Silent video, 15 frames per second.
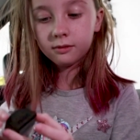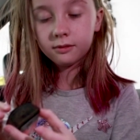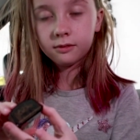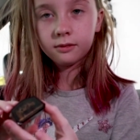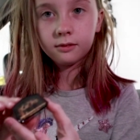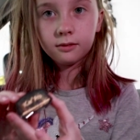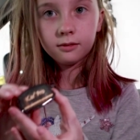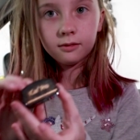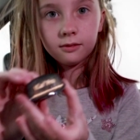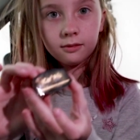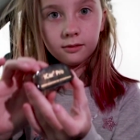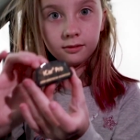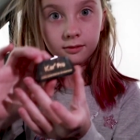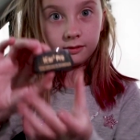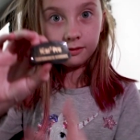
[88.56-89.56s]
There it
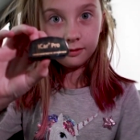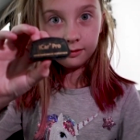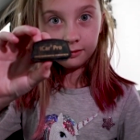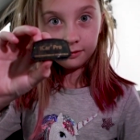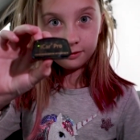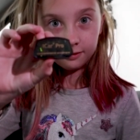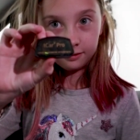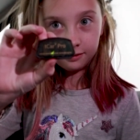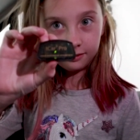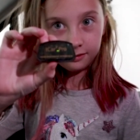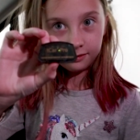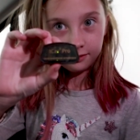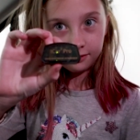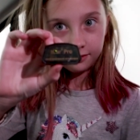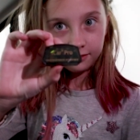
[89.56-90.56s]
is, goes right into your
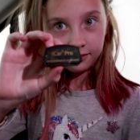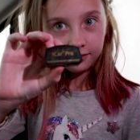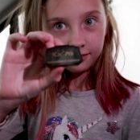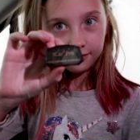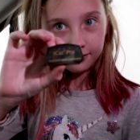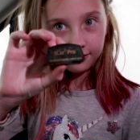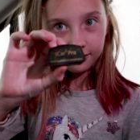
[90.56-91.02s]
O B D two